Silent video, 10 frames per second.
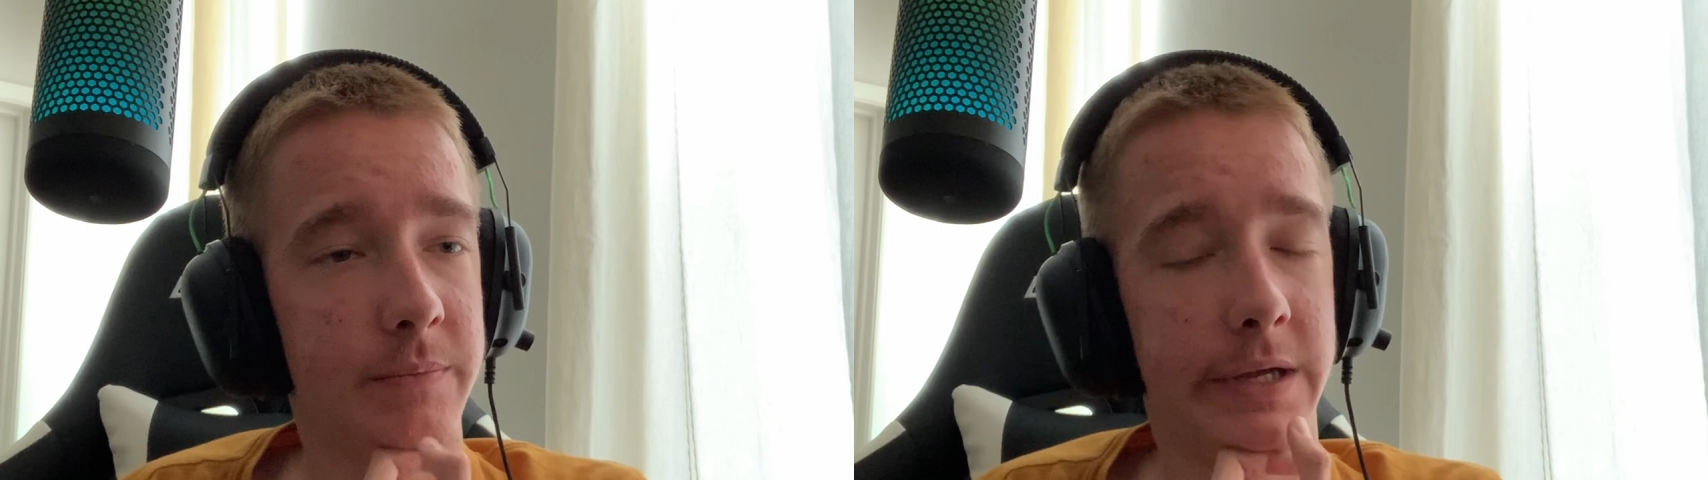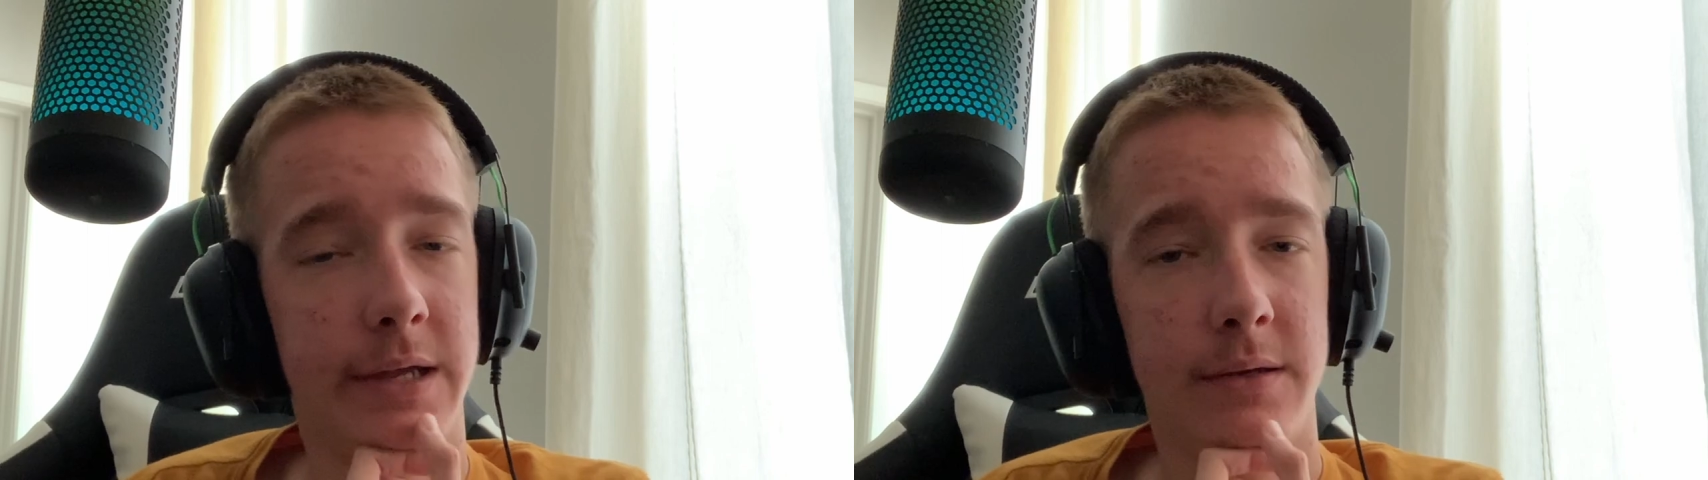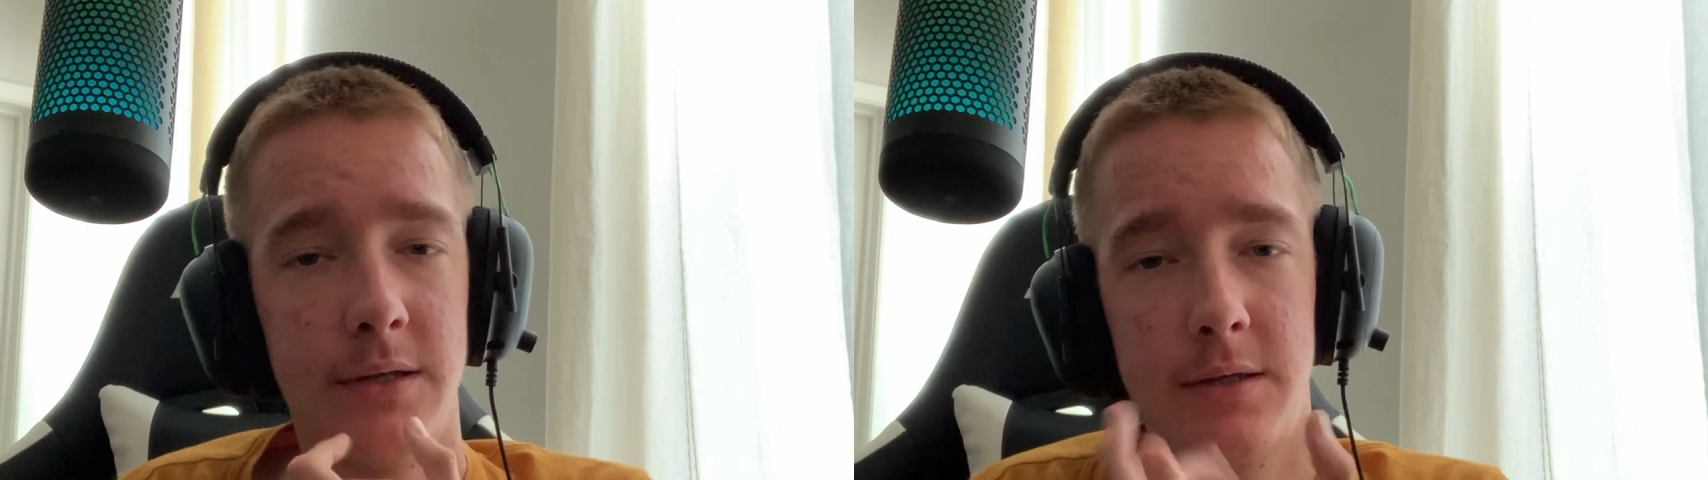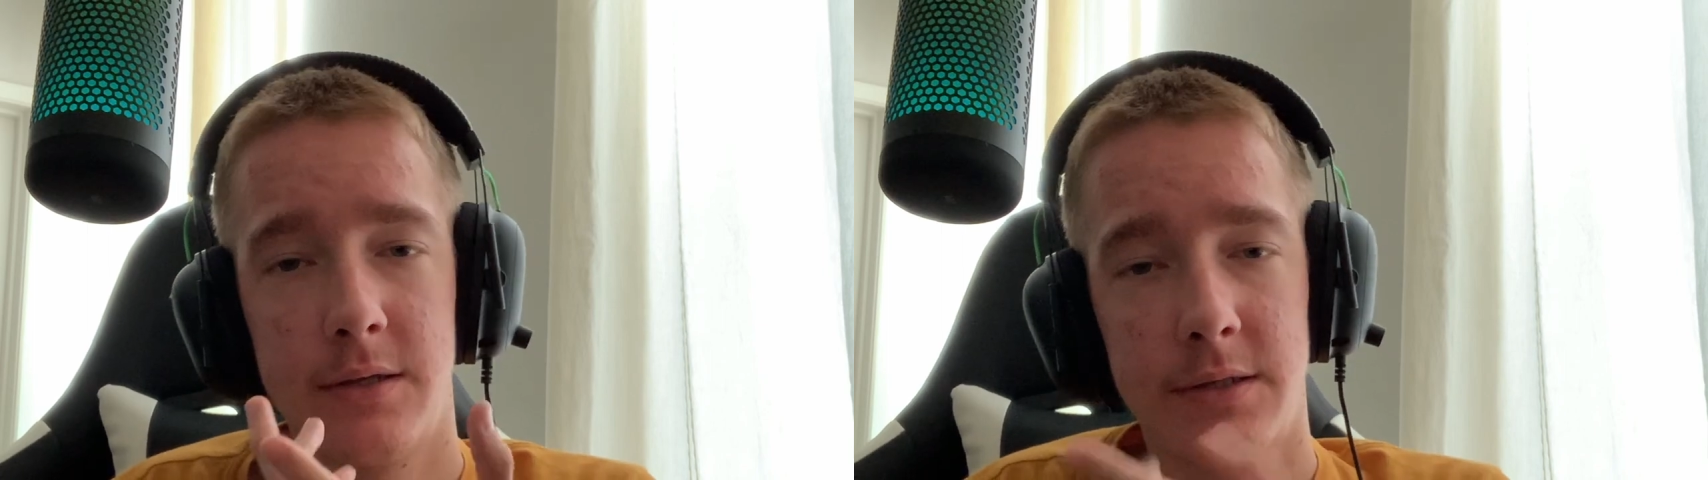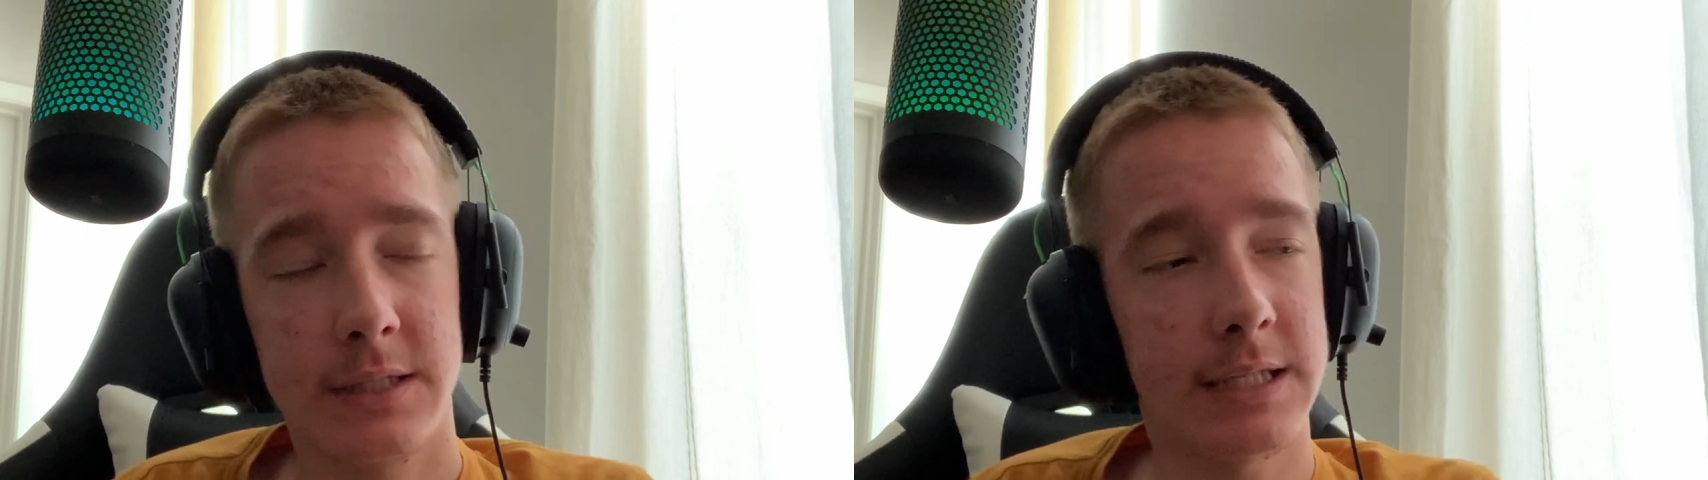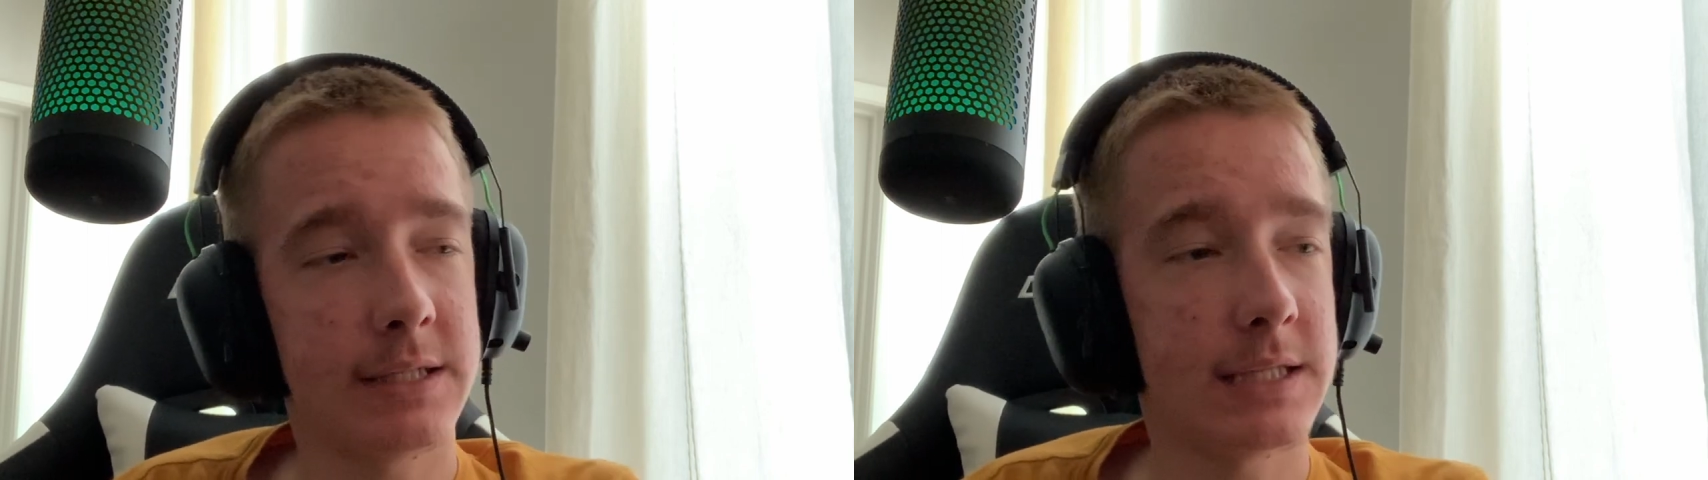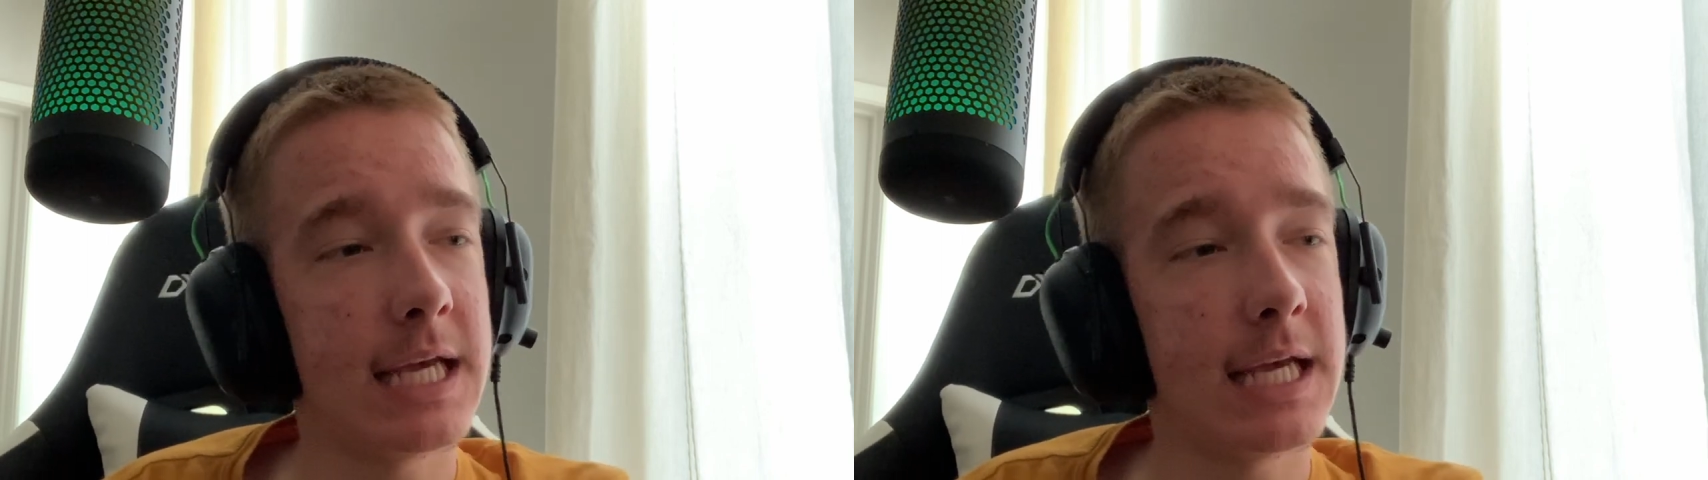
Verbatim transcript: But since